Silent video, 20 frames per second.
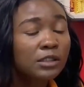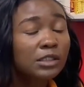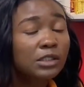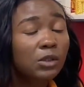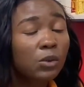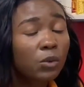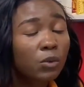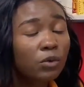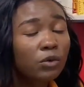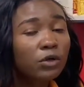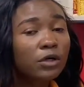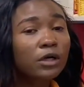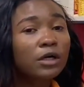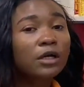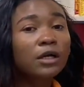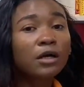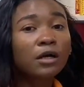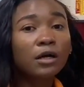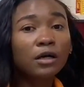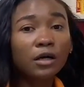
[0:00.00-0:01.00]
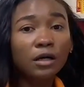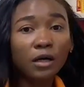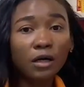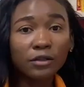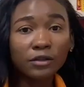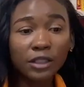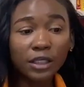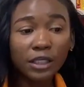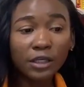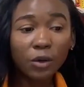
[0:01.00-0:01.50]
So
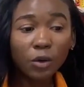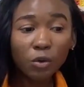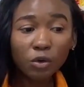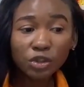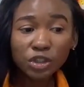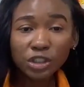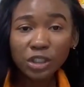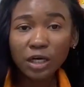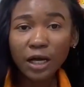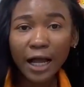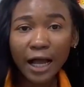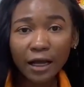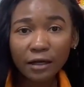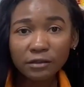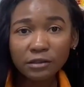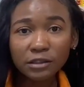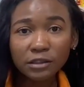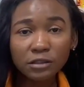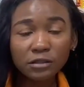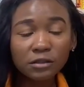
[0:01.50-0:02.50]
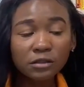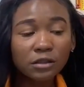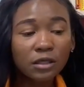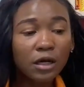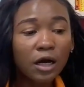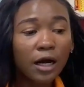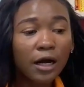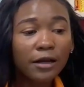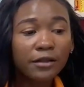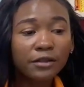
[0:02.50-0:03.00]
the OSHA Act,
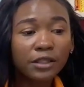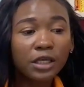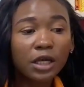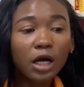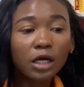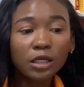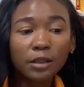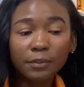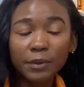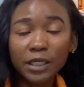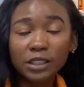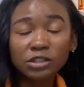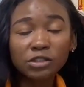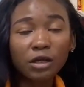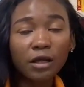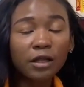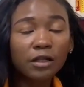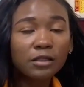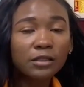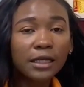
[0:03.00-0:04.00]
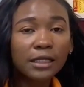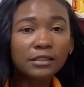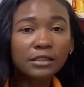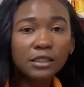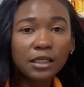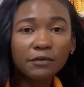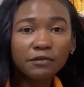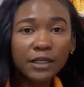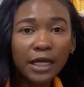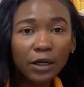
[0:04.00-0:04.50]
or the Occupational Health and
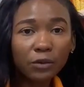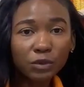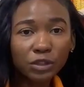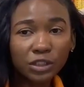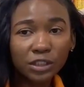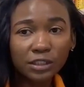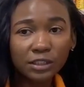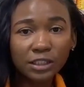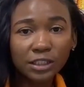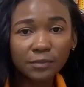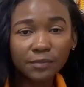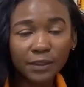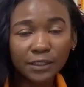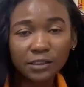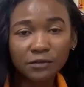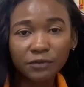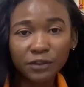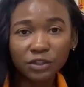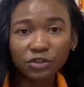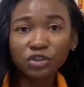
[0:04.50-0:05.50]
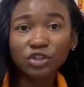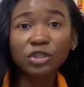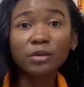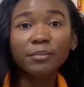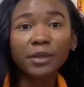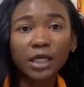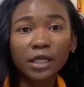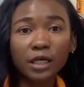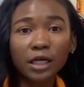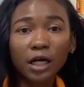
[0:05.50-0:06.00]
Safety Act, which is specific to
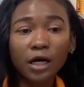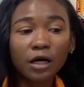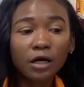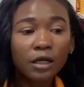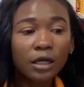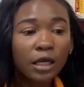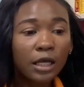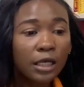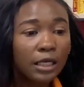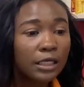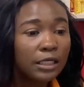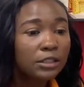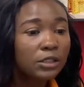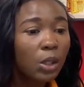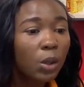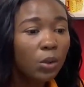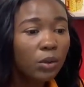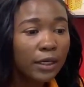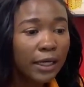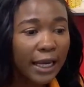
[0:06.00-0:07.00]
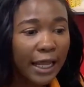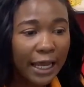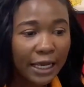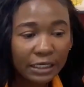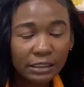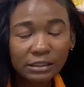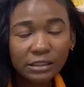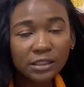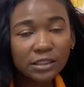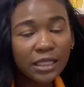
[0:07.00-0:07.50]
Jamaica, it
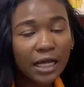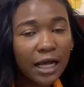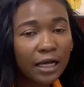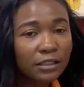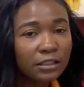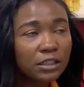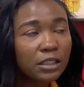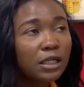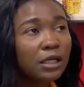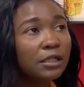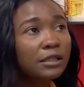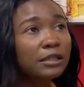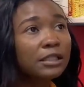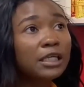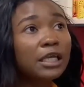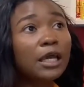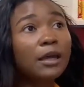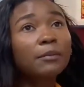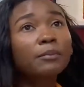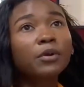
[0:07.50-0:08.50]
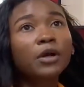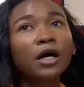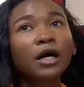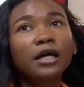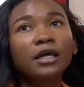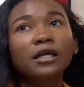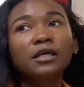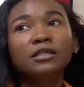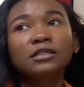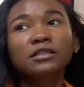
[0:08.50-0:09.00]
outlines that the
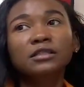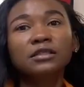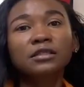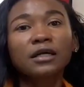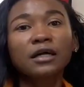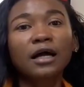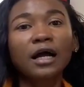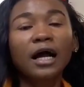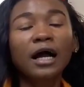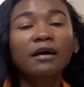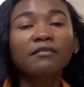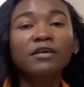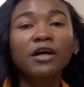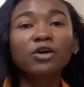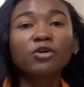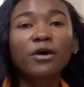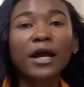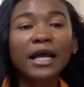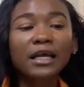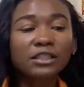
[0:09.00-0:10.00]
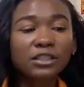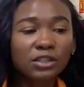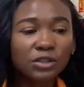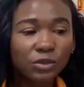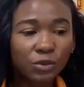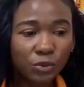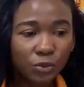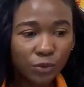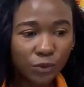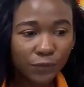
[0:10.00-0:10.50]
employers have a right to
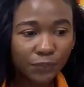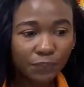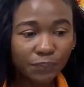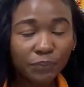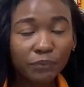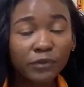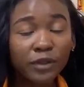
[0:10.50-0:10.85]
know.